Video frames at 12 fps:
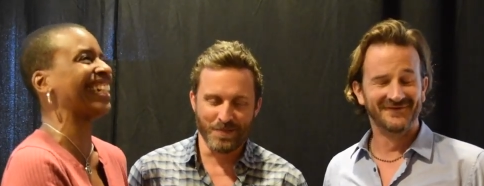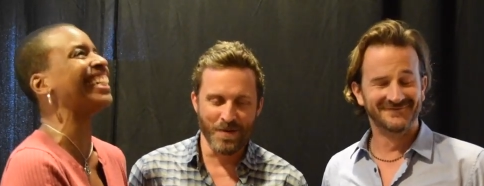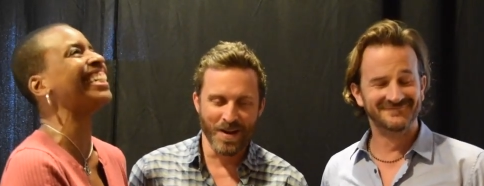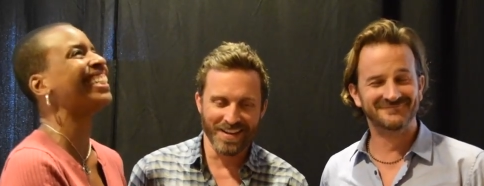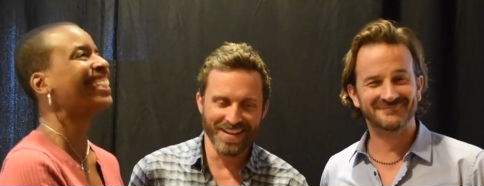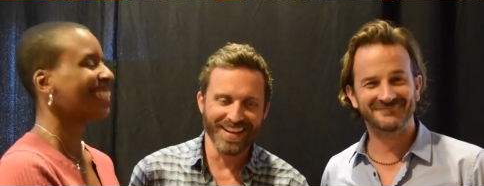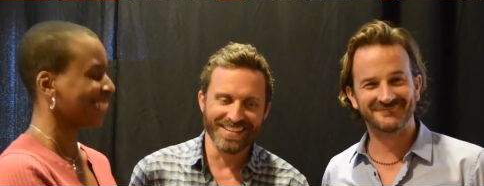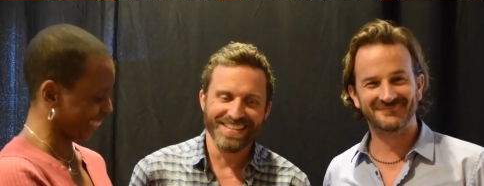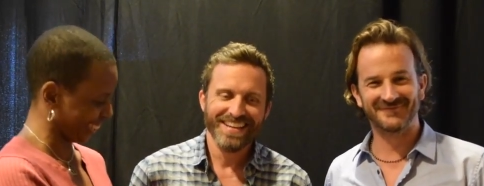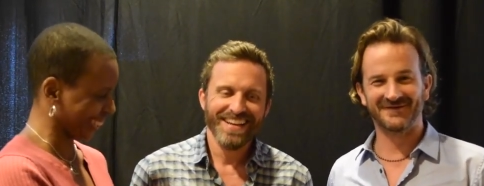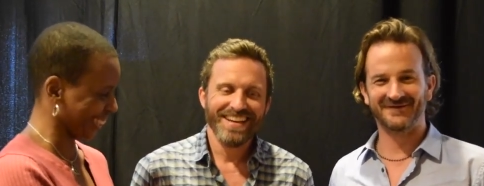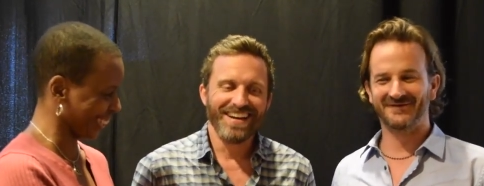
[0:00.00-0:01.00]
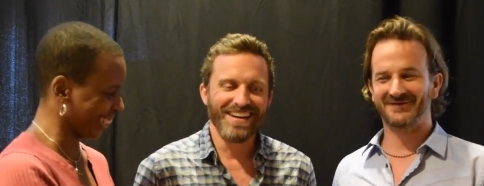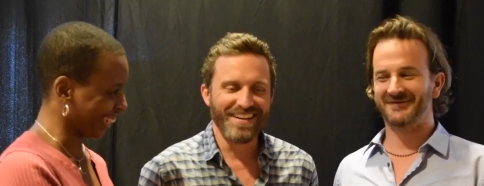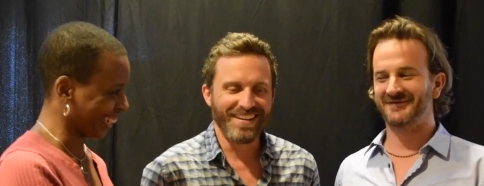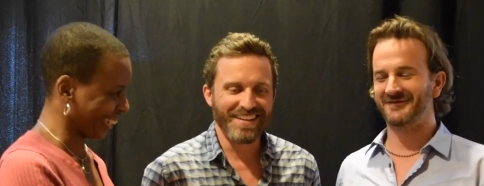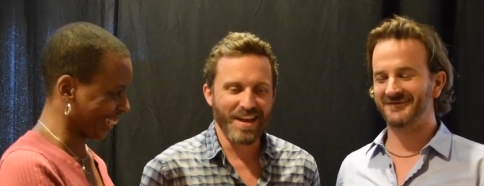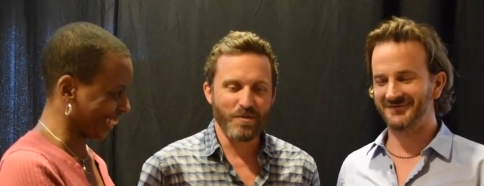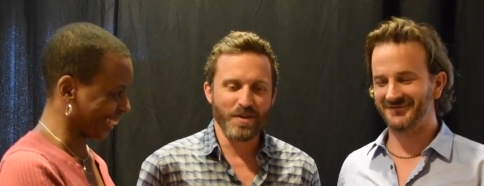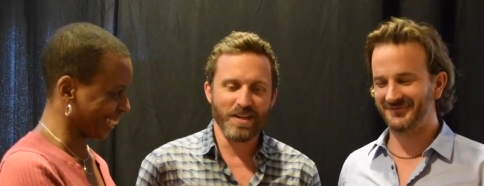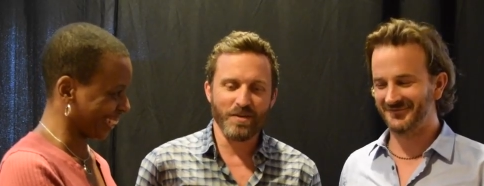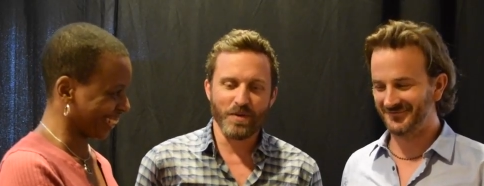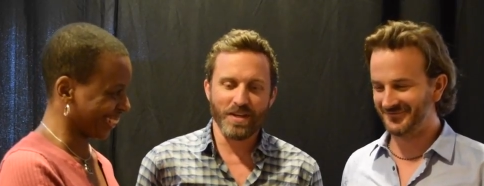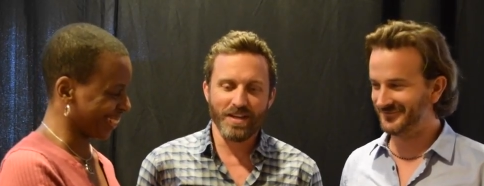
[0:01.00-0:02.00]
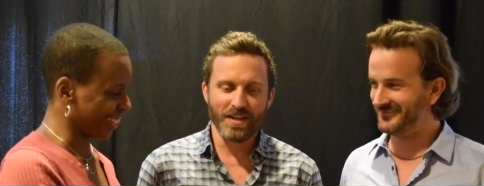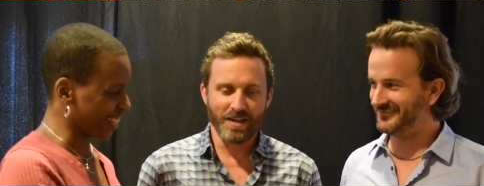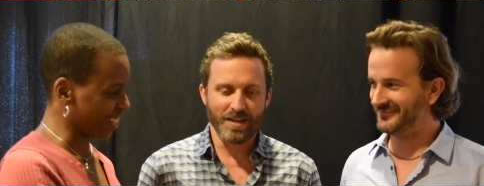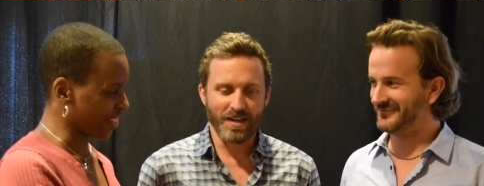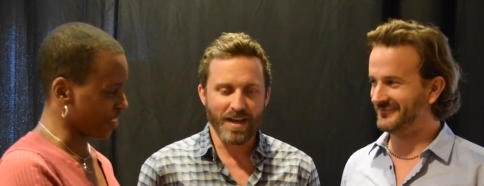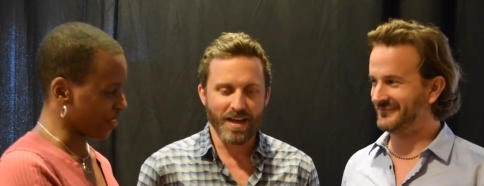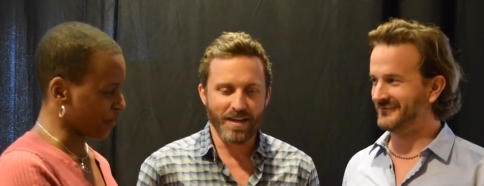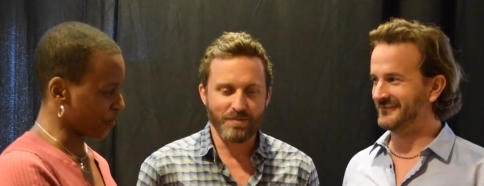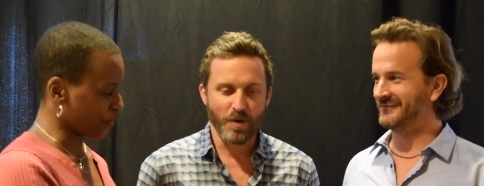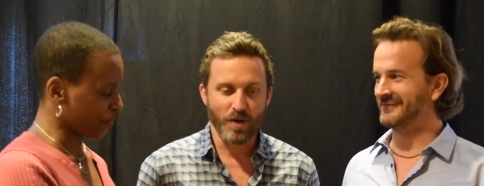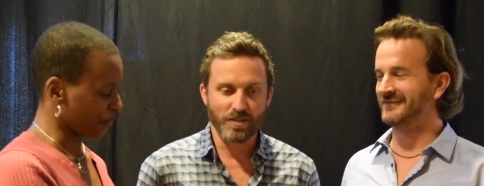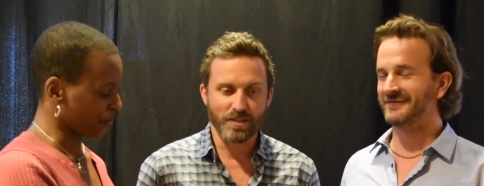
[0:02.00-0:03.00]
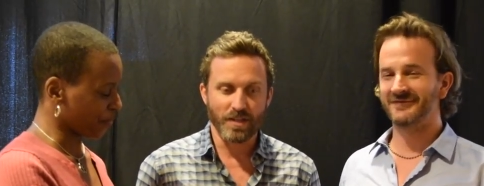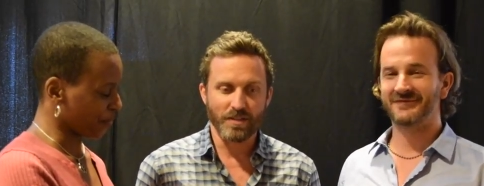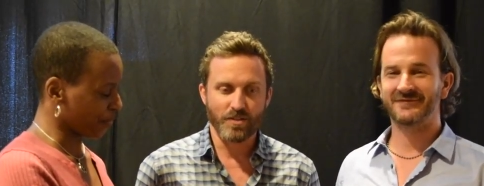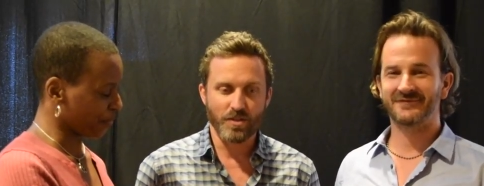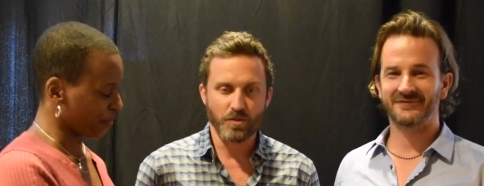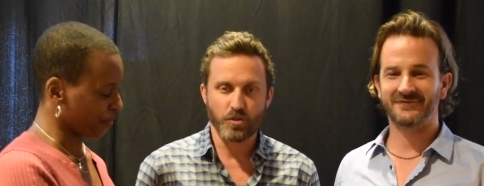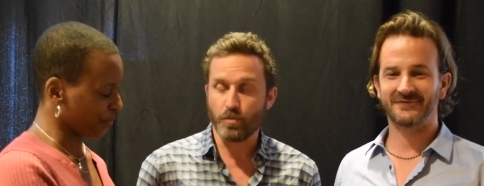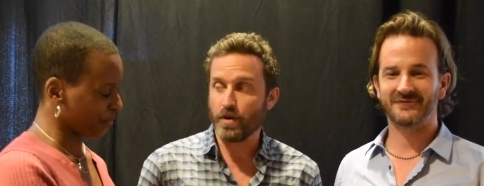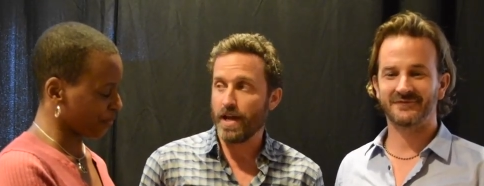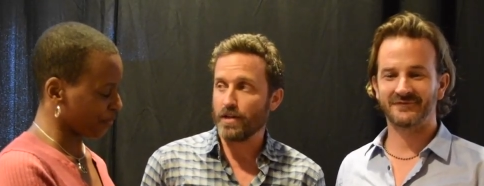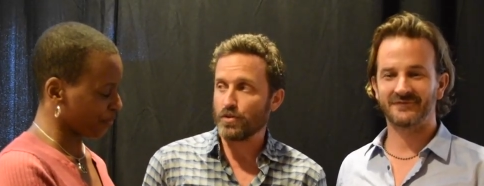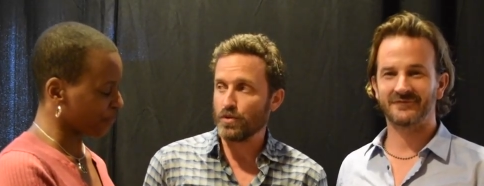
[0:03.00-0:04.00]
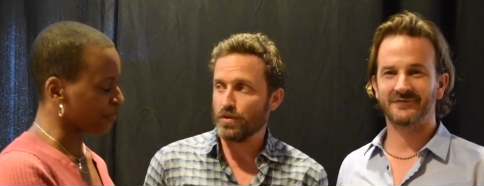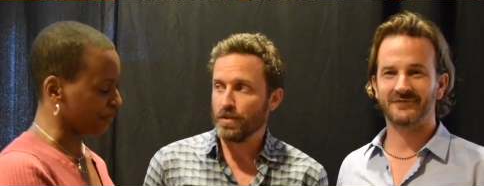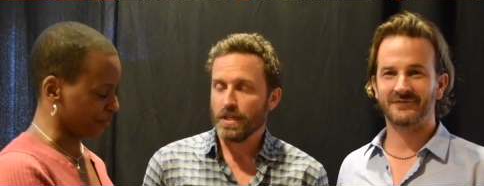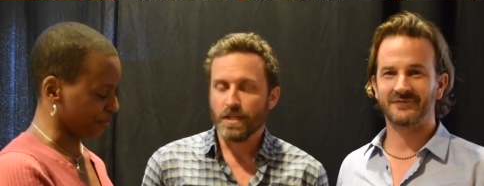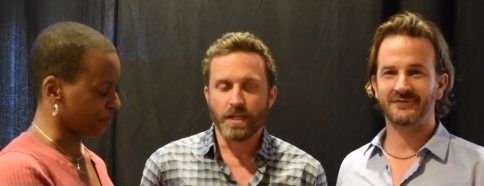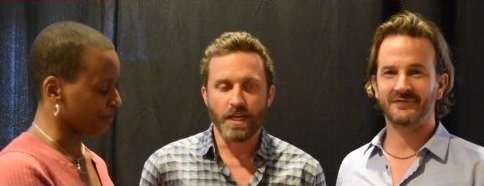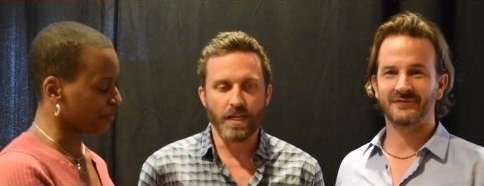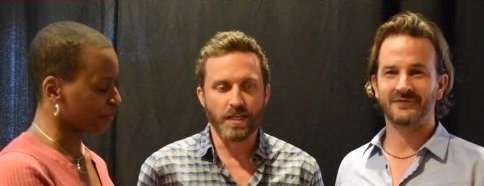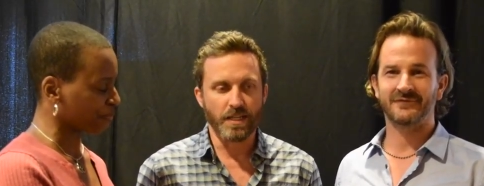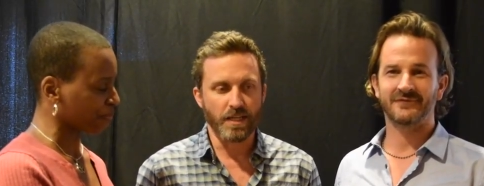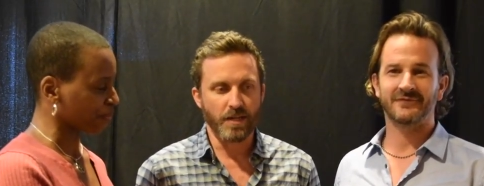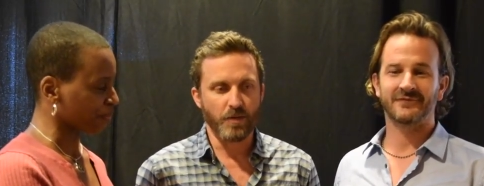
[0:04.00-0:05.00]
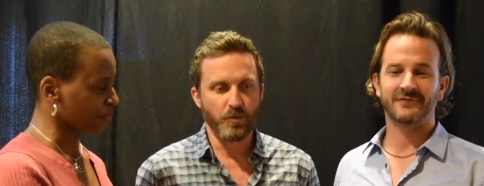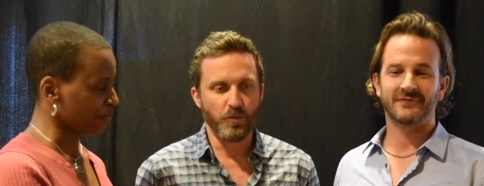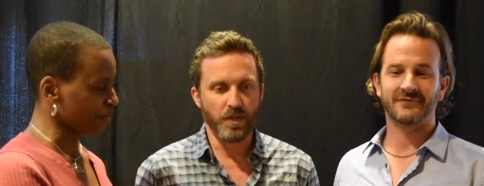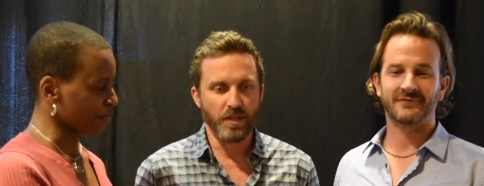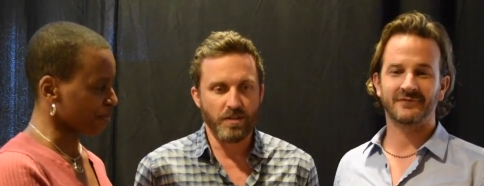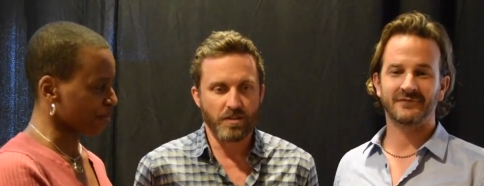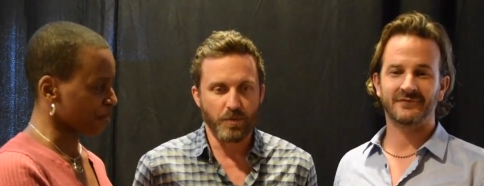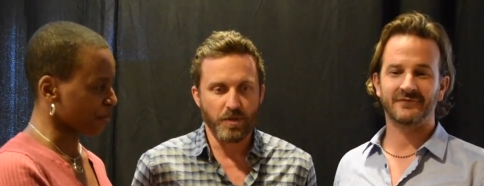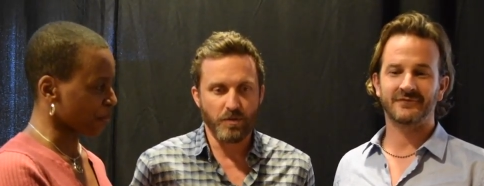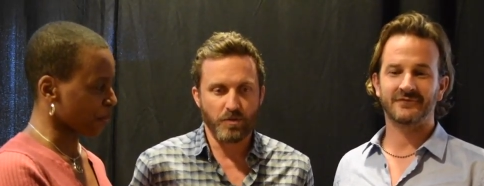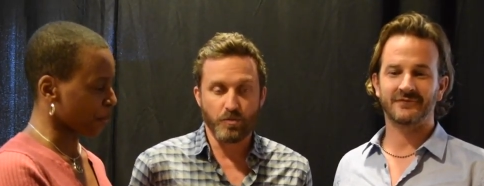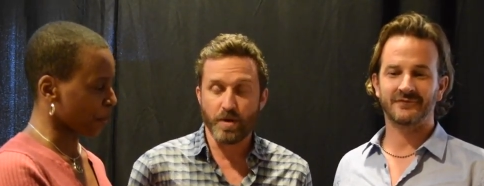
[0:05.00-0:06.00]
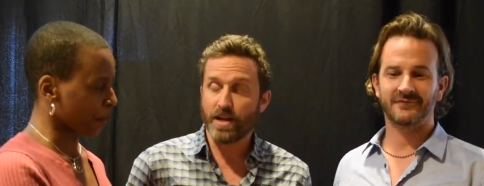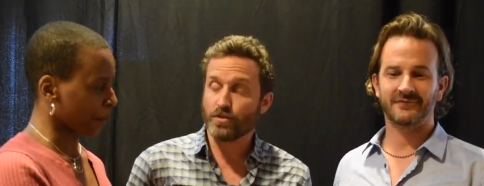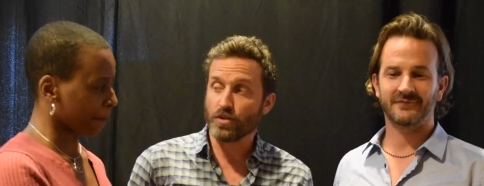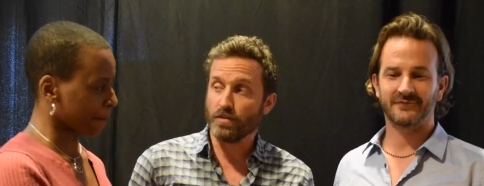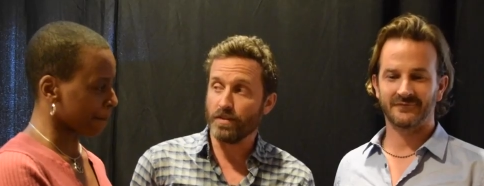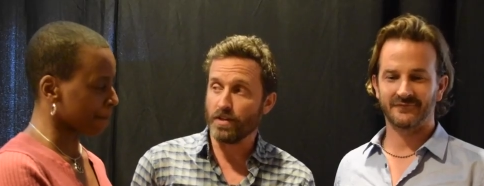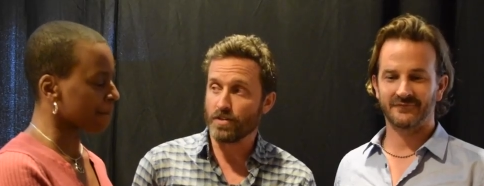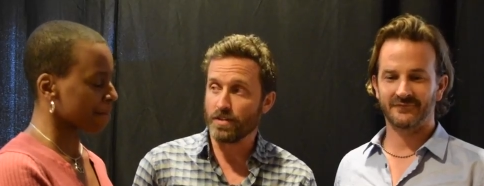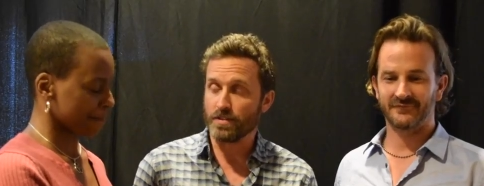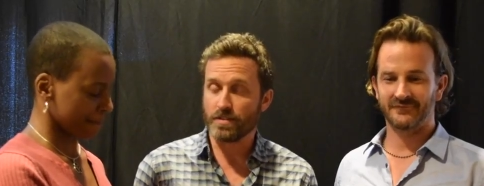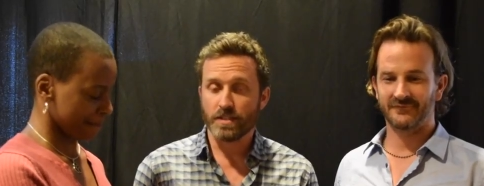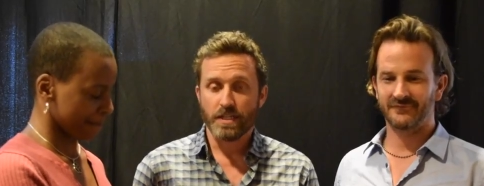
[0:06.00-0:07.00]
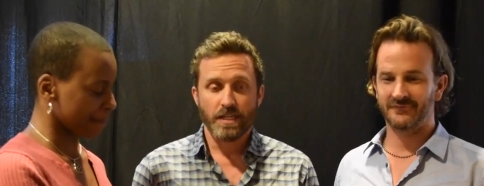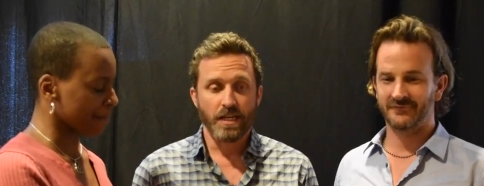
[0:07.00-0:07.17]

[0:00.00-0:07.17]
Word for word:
Speaker 1: what it is. Uh, yeah, we we uh, had parts on the show Supernatural, and uh, we so we do Supernatural conventions.